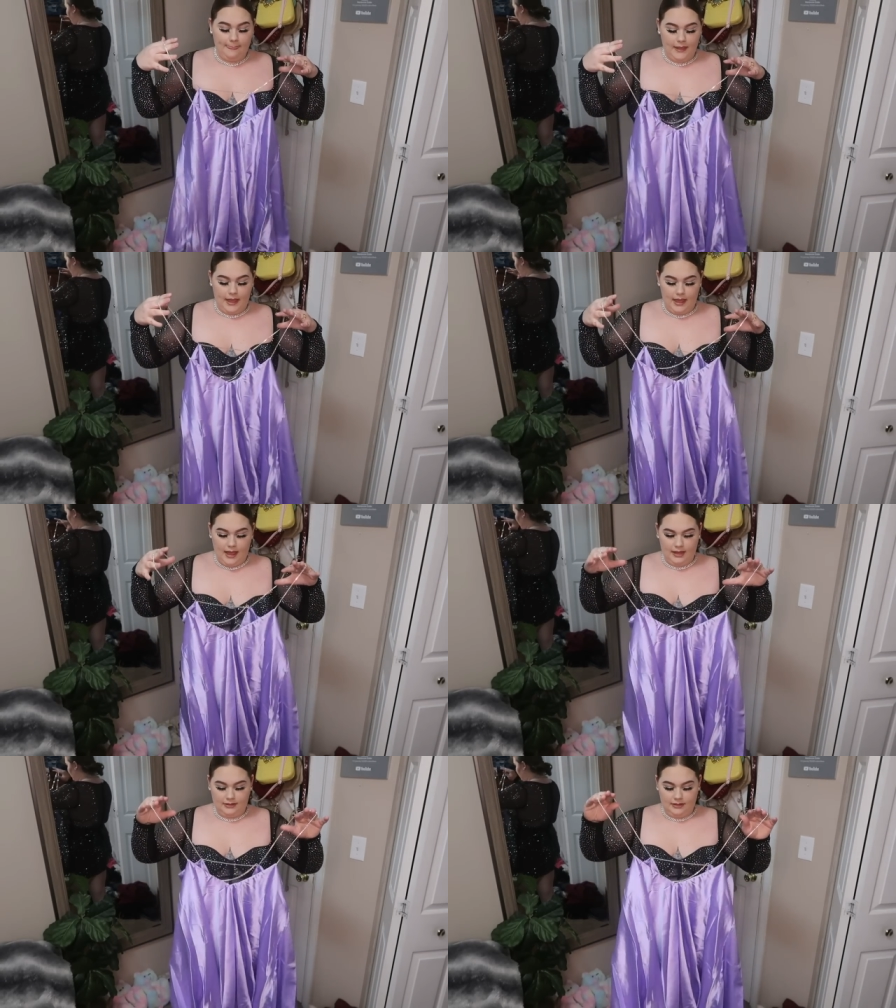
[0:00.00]
but
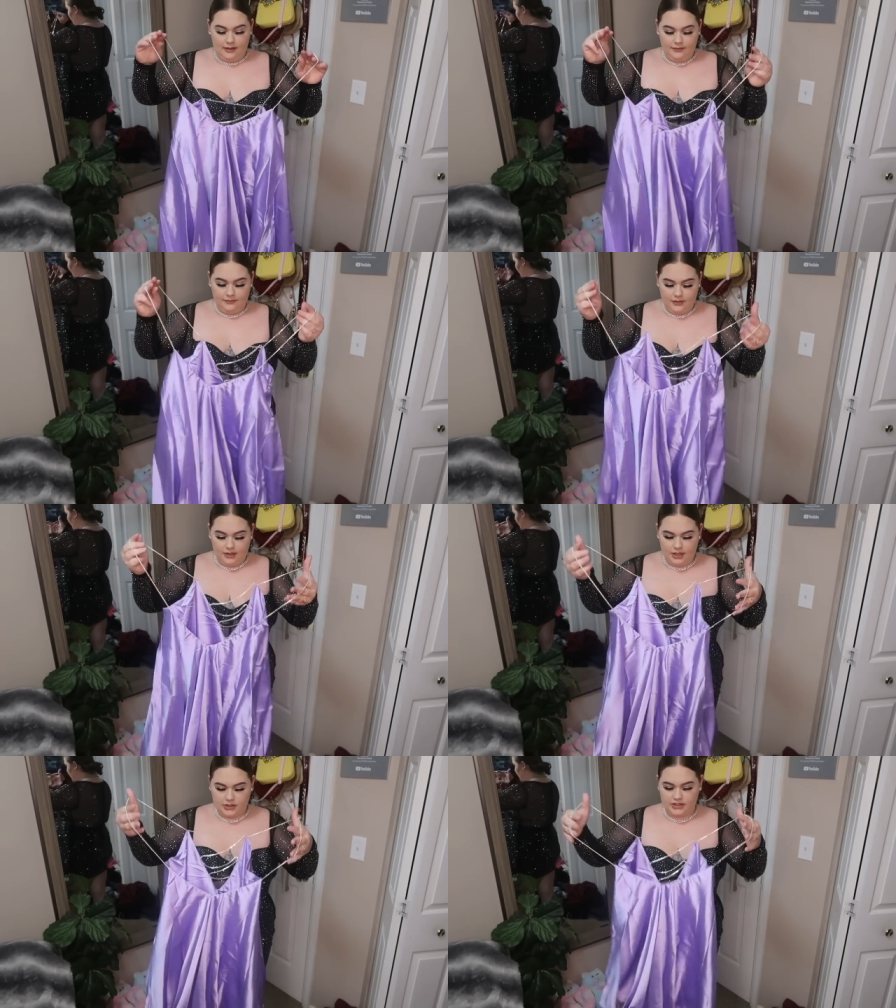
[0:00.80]
I love
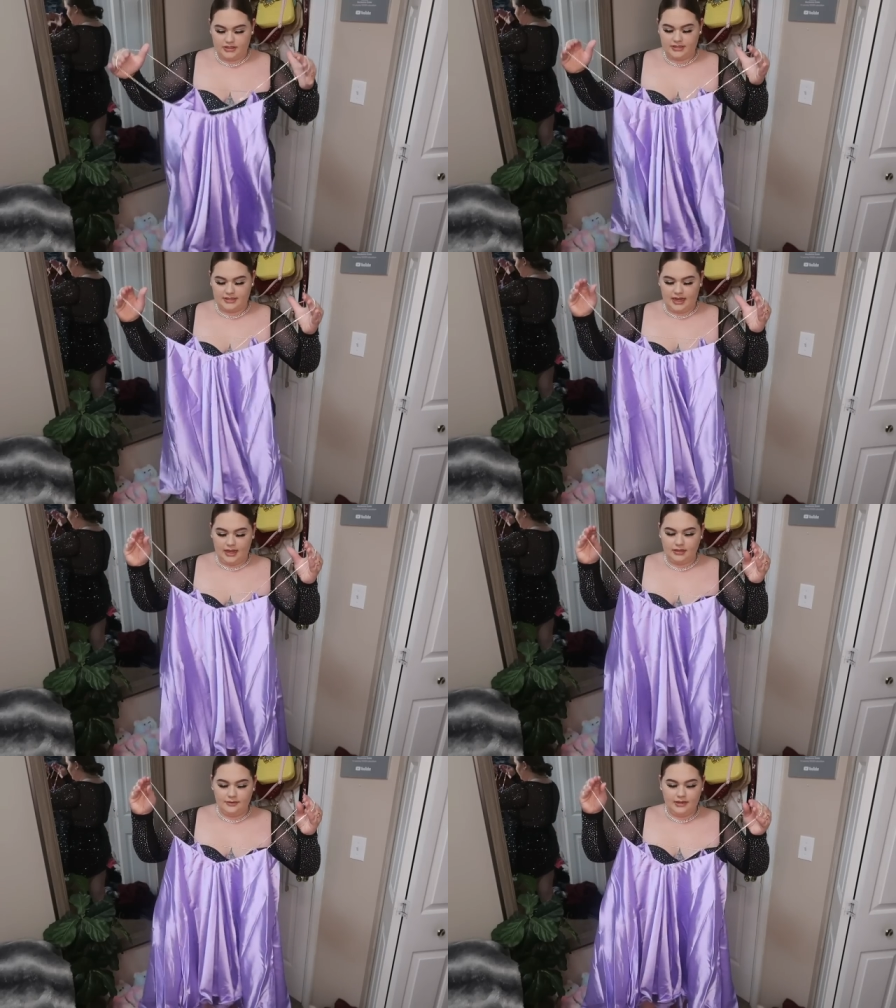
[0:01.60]
just the
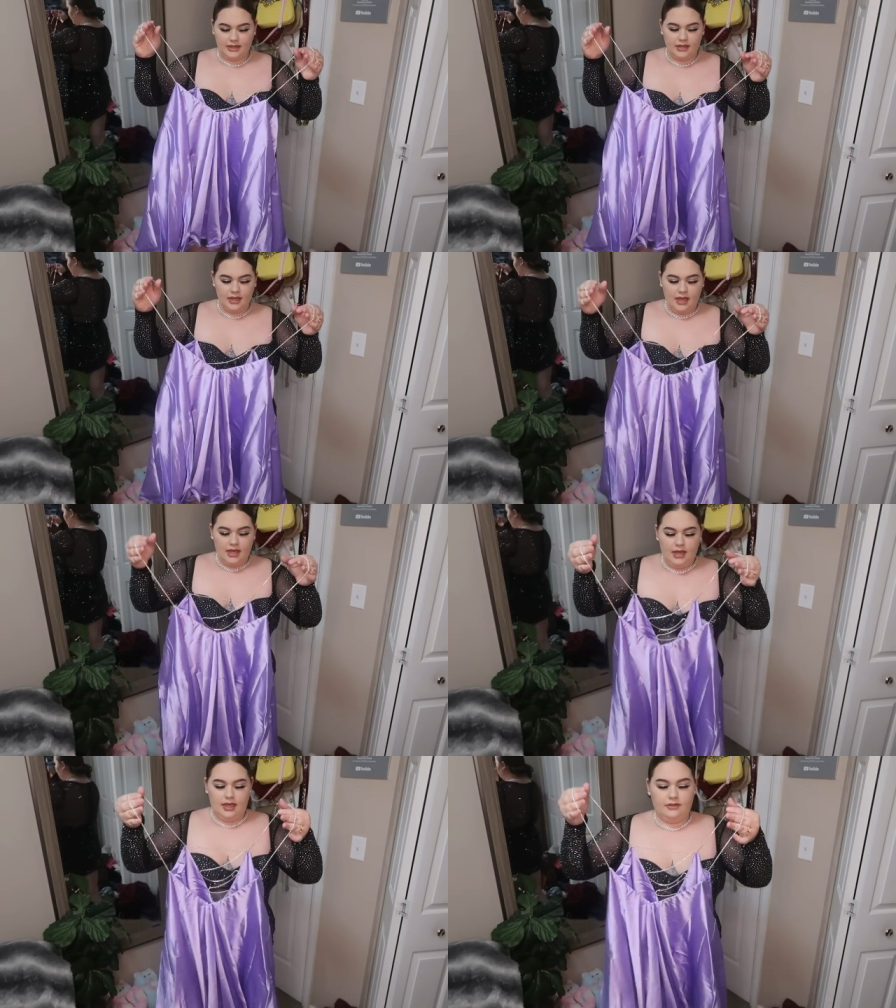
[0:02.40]
style of it
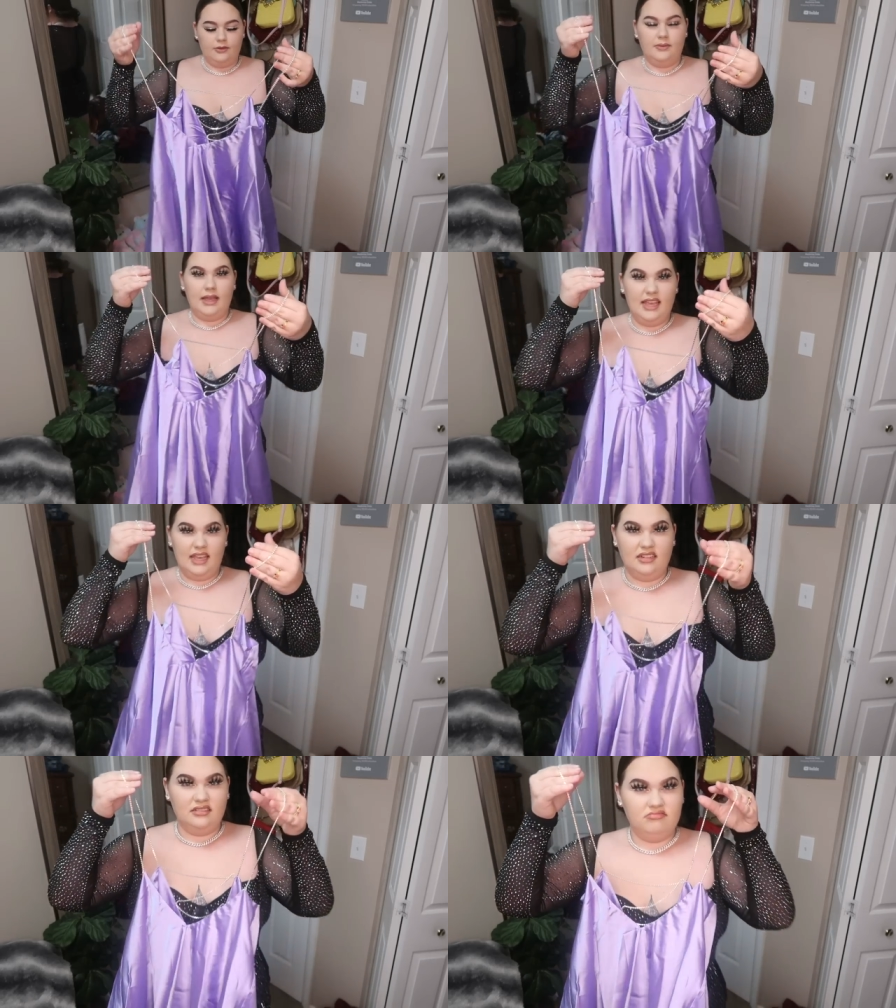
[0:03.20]
and the
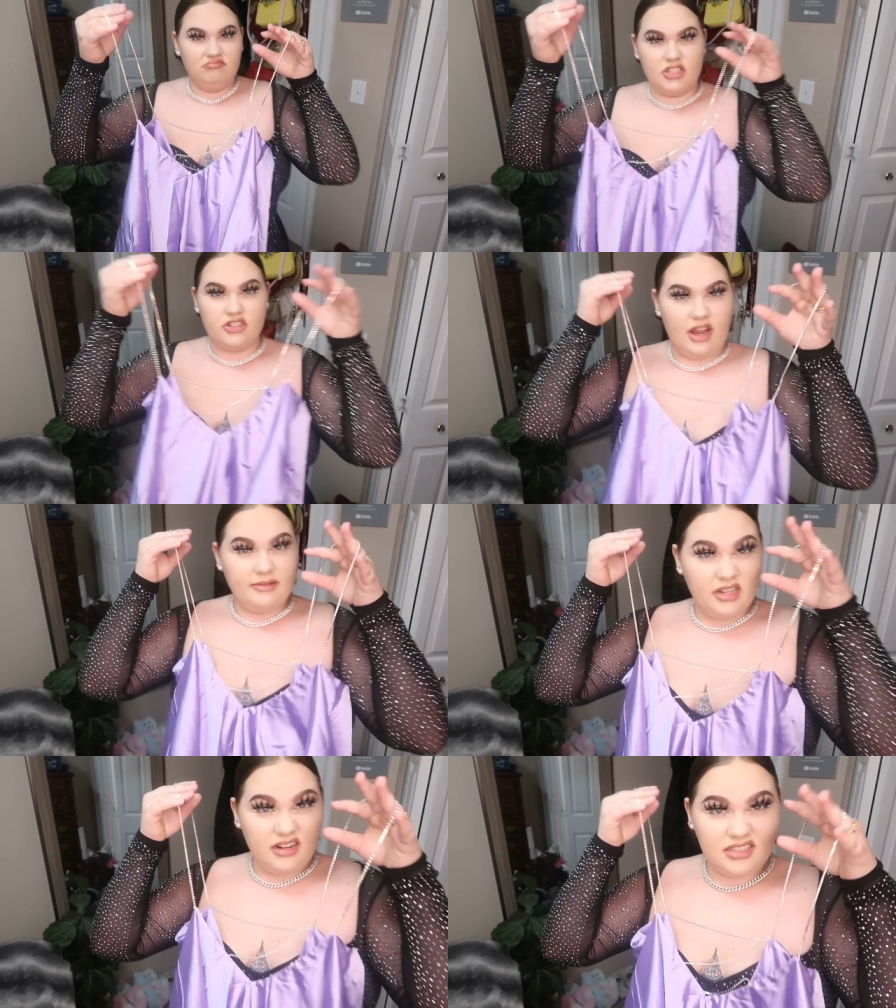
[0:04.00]
way the
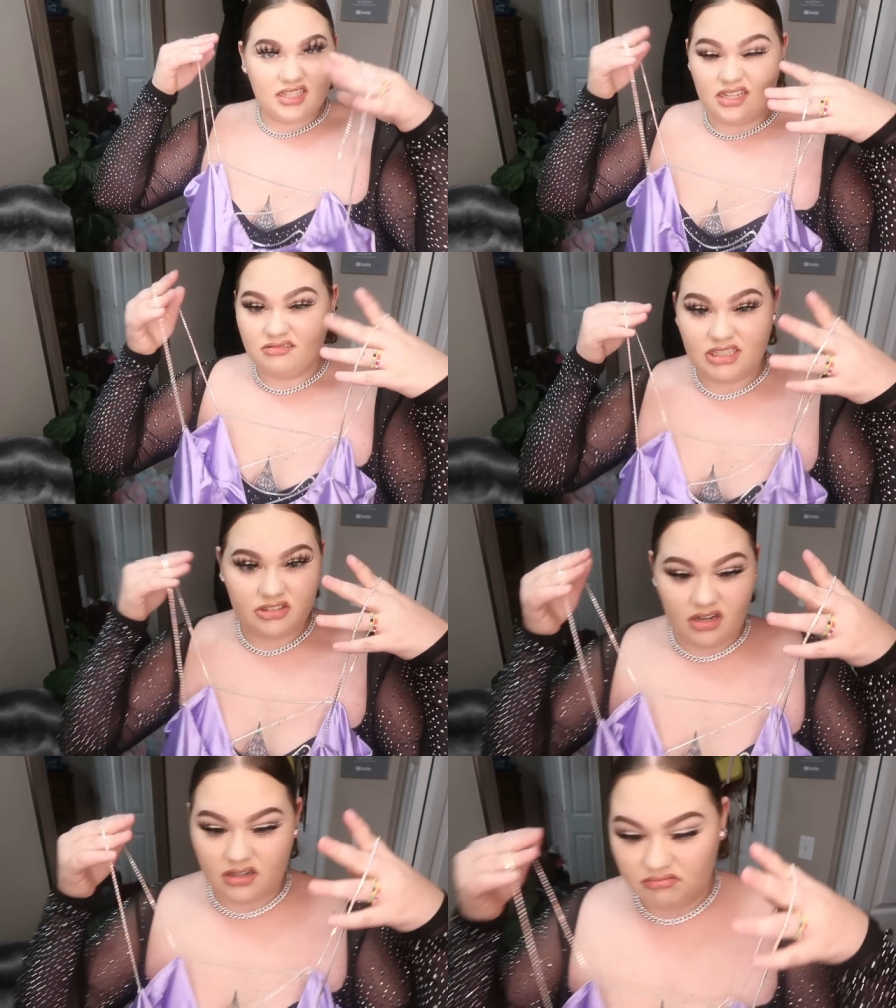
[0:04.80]
straps are, so I
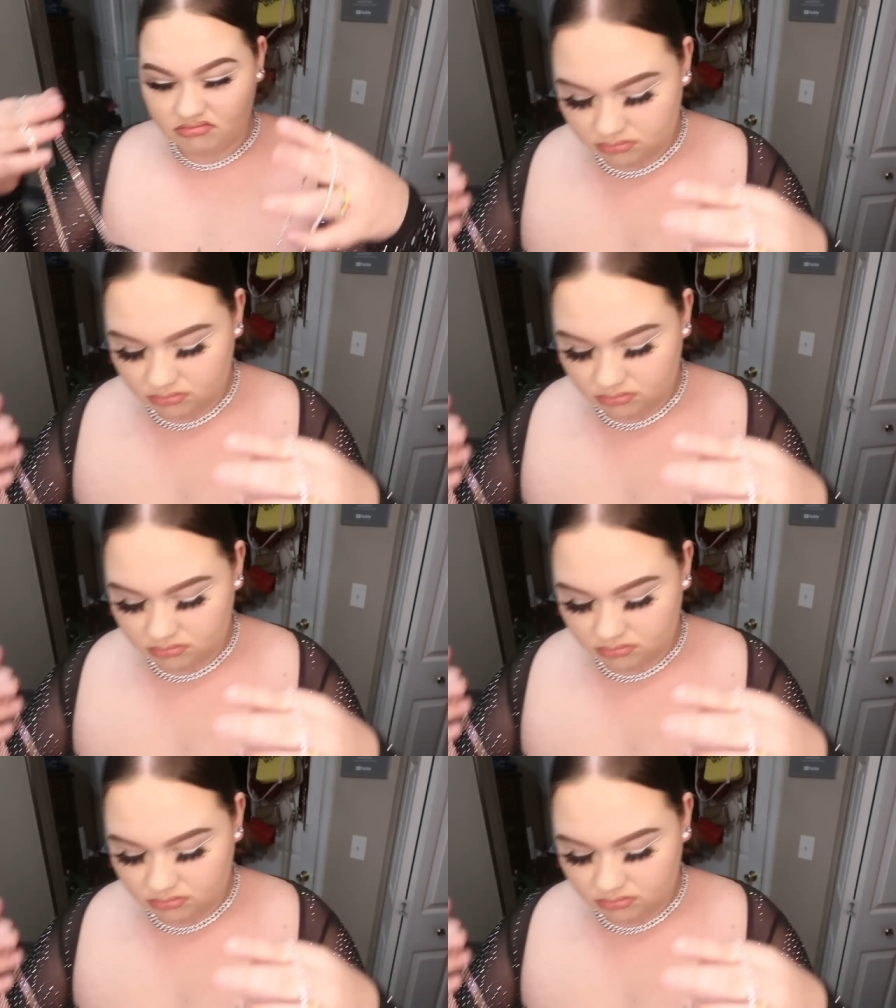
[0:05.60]
was trying.